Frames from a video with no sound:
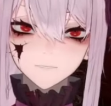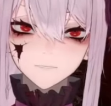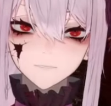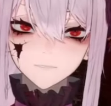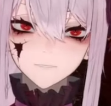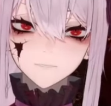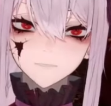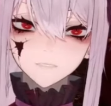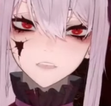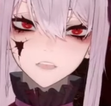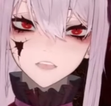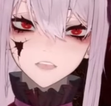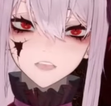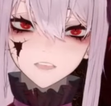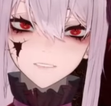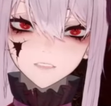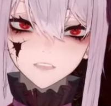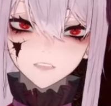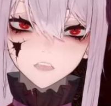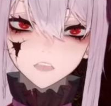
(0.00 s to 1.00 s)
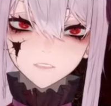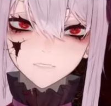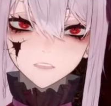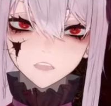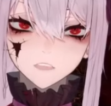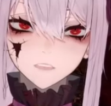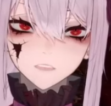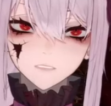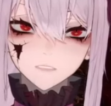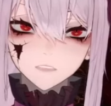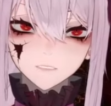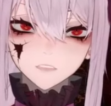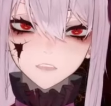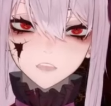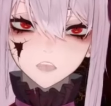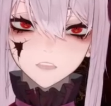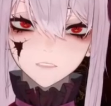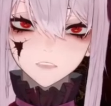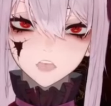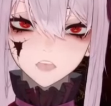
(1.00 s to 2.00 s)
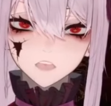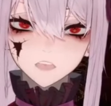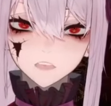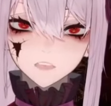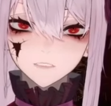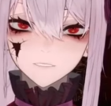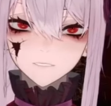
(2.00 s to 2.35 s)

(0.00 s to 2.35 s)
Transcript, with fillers: Blood altar, you can go here.